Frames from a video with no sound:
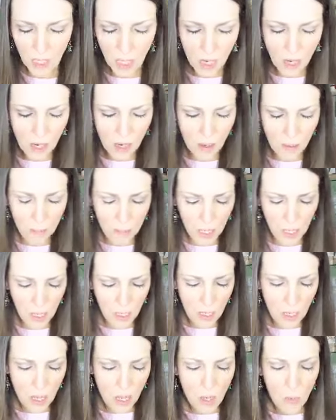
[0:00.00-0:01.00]

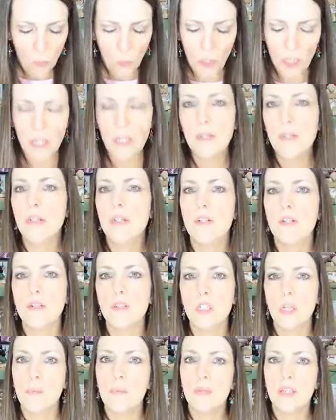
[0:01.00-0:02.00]
We're going to
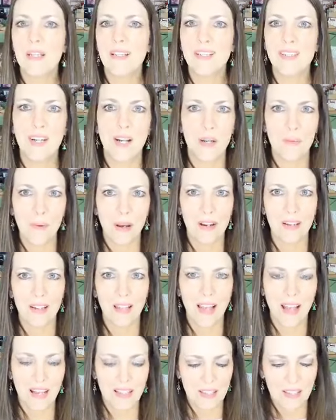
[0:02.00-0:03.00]
jump in and talk about
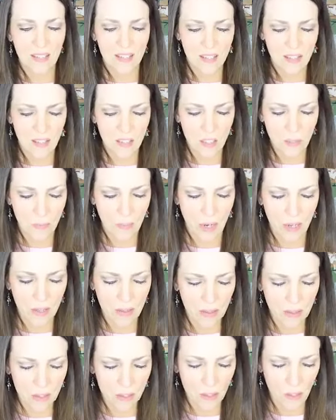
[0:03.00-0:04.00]
classes this
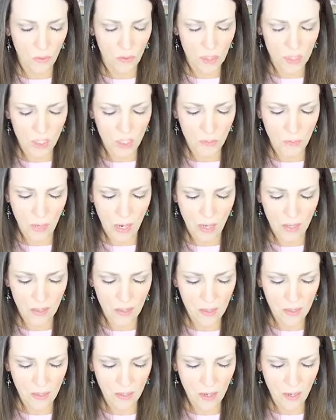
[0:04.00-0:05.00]
month. So this
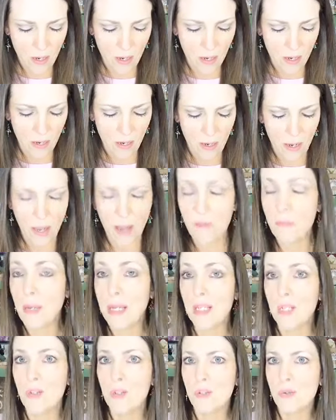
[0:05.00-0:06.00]
month, I have
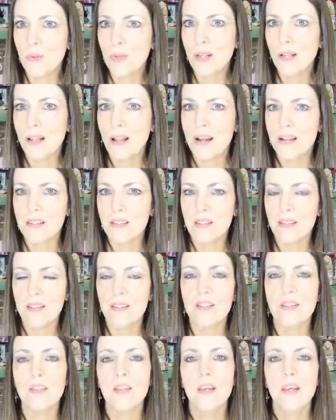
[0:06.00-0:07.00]
my usual
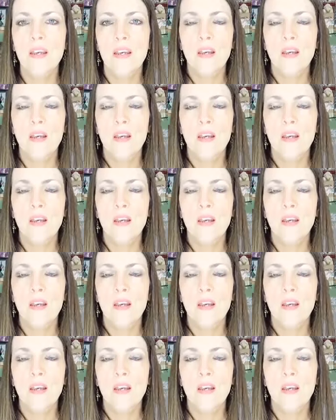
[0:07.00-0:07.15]
classes.